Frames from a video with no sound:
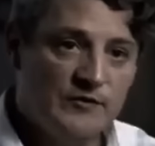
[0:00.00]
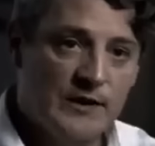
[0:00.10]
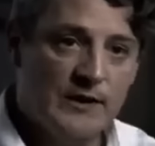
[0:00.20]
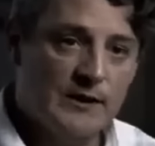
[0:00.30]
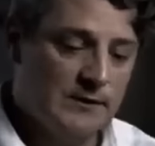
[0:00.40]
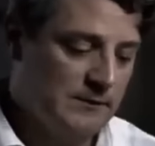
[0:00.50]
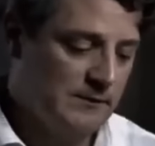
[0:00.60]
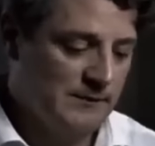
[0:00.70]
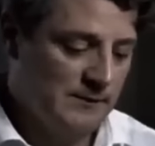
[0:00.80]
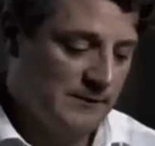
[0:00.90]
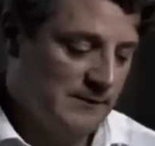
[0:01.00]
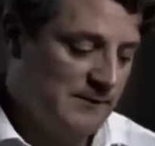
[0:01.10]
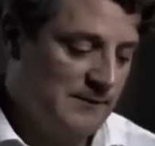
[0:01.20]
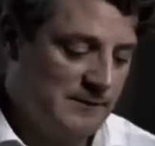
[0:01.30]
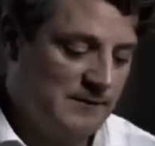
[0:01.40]
aware of the dangers
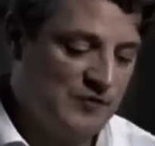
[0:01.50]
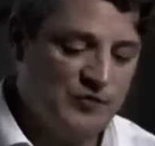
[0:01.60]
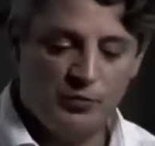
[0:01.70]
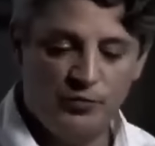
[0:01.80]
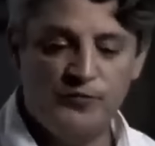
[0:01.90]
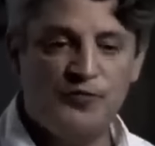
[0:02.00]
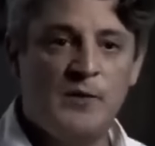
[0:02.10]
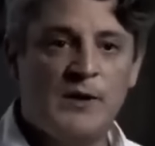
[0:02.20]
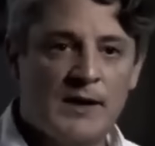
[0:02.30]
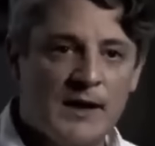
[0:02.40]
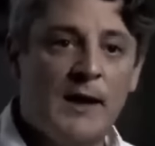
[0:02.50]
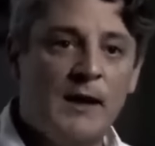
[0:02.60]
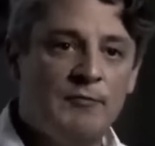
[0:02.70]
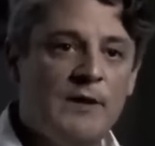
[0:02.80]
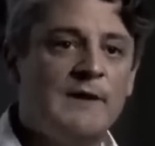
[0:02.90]
around him. He
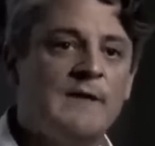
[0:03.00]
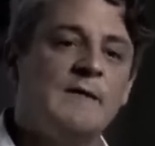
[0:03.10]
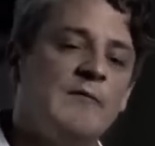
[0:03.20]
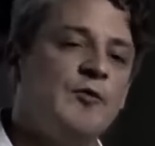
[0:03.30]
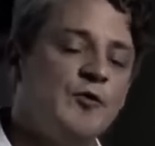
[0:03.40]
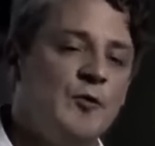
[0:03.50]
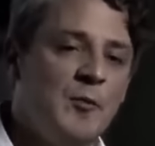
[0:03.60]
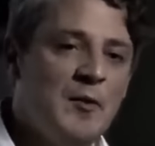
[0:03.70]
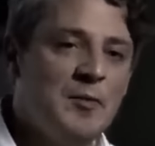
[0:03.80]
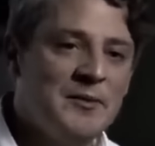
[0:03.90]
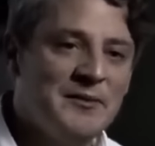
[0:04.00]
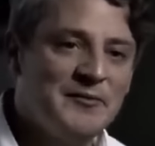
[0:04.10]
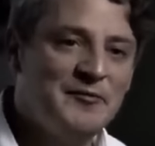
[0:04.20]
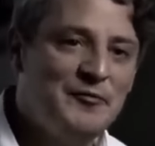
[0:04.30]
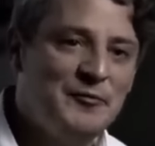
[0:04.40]
expressed Robert's intentions to
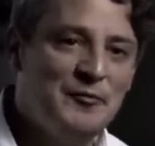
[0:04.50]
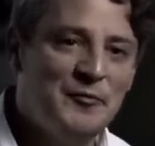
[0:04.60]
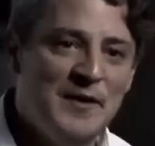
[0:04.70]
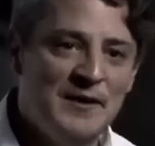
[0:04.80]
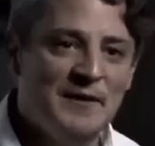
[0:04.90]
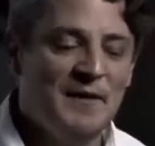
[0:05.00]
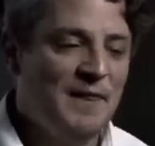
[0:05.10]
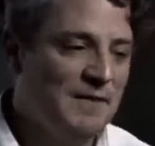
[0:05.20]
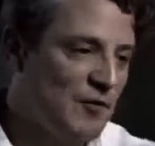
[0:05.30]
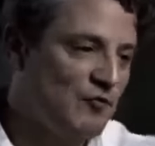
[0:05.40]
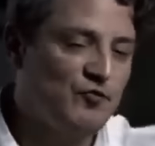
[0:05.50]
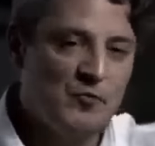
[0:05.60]
target sex offenders,